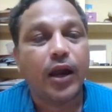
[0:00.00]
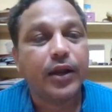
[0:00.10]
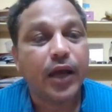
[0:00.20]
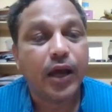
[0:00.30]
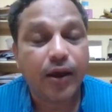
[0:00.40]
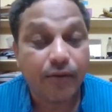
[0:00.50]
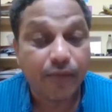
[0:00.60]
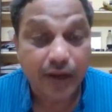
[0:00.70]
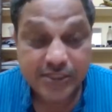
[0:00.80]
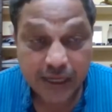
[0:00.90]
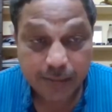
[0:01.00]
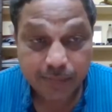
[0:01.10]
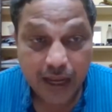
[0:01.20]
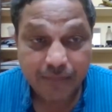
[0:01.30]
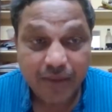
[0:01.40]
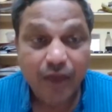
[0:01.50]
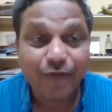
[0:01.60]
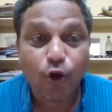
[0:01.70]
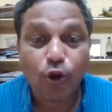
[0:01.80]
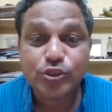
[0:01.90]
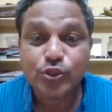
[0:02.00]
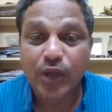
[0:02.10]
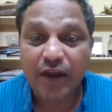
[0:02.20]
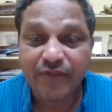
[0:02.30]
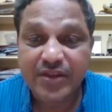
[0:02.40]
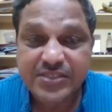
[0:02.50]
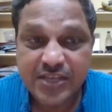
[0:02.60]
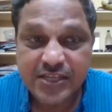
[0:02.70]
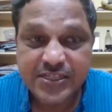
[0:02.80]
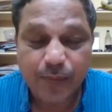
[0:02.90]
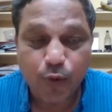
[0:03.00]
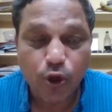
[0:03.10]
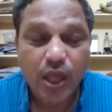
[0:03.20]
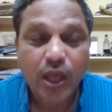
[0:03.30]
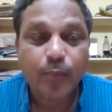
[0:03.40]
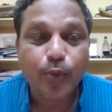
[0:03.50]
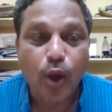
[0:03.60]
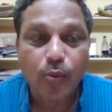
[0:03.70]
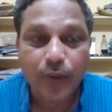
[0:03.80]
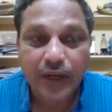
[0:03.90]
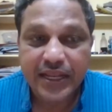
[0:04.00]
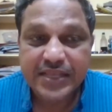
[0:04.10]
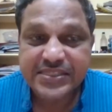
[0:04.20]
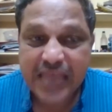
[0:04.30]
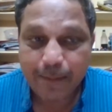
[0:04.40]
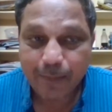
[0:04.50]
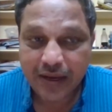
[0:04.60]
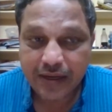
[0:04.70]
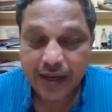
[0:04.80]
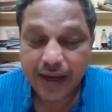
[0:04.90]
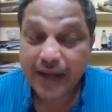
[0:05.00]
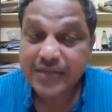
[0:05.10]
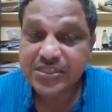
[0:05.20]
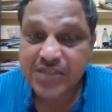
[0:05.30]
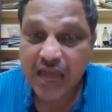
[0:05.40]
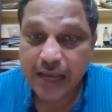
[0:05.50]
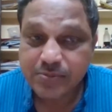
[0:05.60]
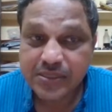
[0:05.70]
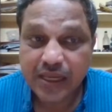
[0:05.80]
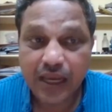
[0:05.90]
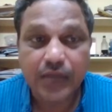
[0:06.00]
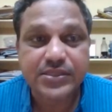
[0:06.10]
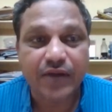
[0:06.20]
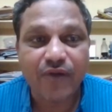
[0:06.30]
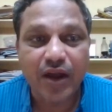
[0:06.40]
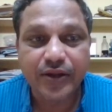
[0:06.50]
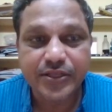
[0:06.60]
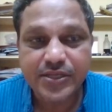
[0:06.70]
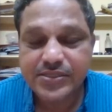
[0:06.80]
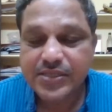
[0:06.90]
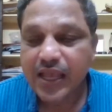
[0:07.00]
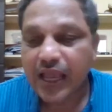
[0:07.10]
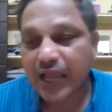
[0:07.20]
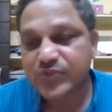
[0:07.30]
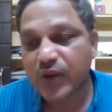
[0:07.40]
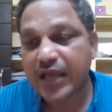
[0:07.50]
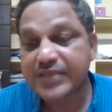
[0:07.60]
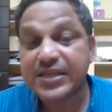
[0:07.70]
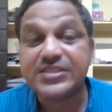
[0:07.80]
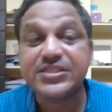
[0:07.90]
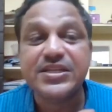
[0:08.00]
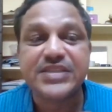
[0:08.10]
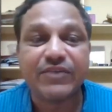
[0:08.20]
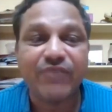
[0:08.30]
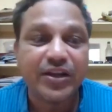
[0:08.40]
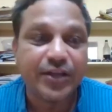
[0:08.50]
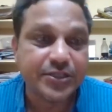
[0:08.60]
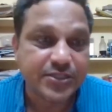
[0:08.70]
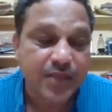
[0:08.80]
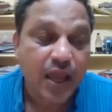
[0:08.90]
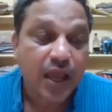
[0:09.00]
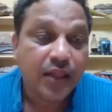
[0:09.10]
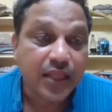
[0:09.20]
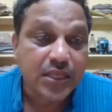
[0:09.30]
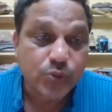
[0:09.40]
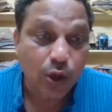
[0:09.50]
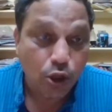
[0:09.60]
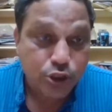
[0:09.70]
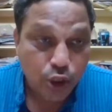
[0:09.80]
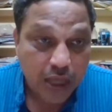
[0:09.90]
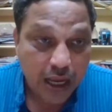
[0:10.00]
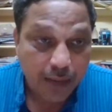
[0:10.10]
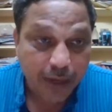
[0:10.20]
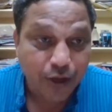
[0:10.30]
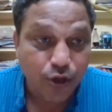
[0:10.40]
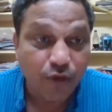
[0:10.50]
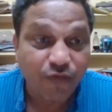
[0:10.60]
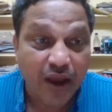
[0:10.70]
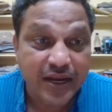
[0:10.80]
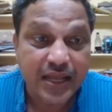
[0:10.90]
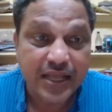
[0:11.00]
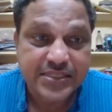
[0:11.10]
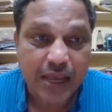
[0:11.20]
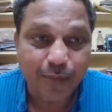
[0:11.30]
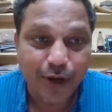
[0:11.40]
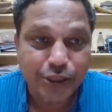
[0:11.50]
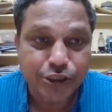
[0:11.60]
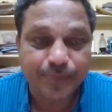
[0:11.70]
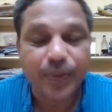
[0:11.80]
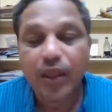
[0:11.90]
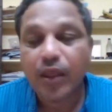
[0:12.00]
and at the same time we also have discussed about probability sampling, its types, its advantages as well as its disadvantages. This will also come in your final examination.